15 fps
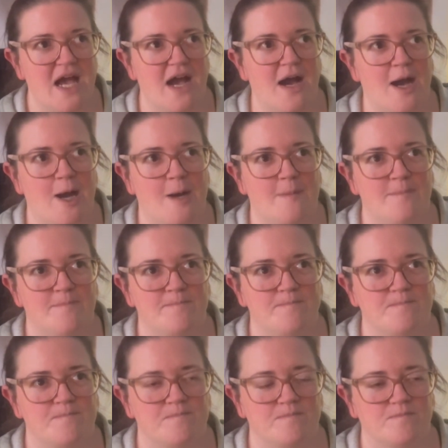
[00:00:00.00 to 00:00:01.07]
I
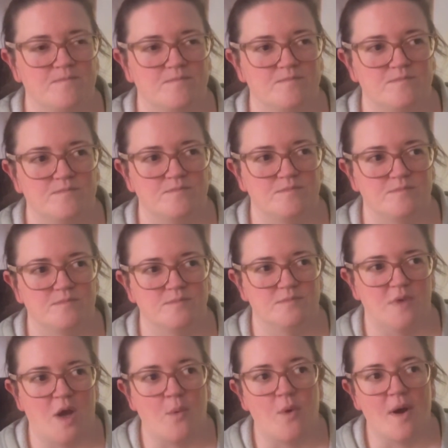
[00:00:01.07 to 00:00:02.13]

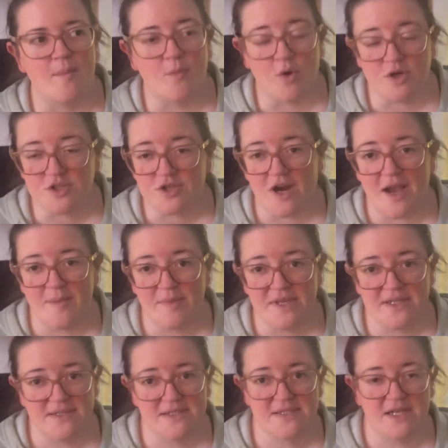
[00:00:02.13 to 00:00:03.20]
want more dry
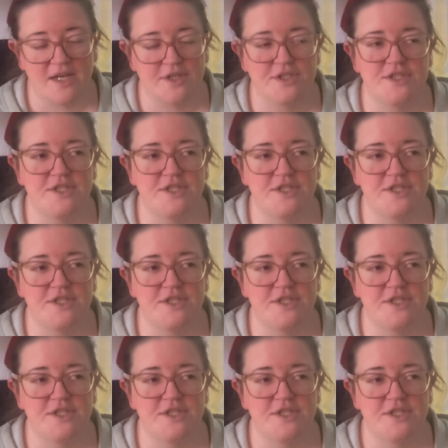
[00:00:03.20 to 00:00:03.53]
beans next